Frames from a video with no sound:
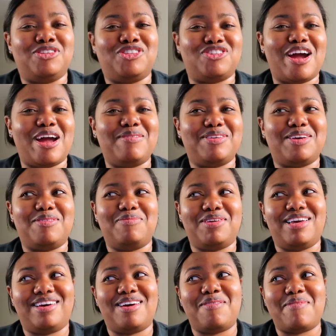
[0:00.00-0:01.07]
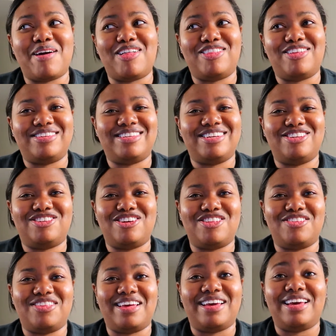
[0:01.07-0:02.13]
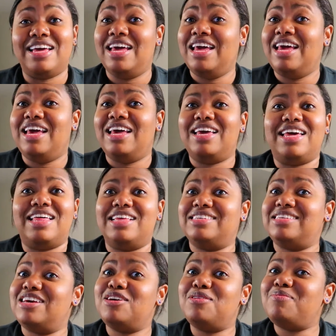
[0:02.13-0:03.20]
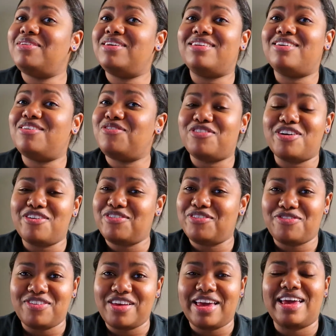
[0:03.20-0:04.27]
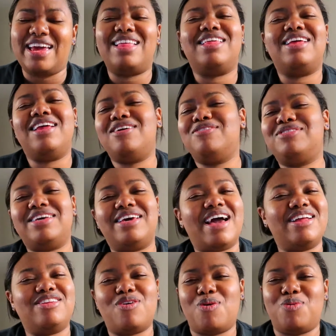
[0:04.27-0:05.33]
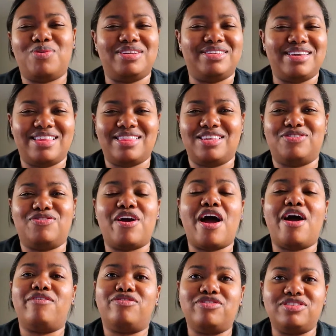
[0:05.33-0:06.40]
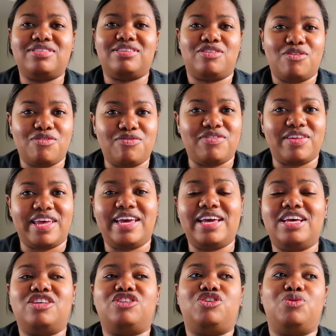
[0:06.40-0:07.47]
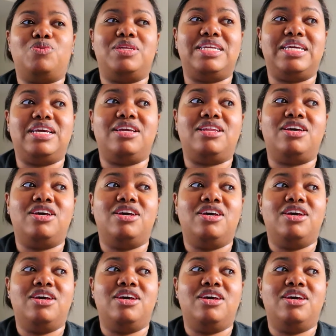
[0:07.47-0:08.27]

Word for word: prescribed it, me and Kamau looked at each other like, yeah, this ain't gonna be enough for every flight. And then I was like, I don't want to take this for every single flight because you would need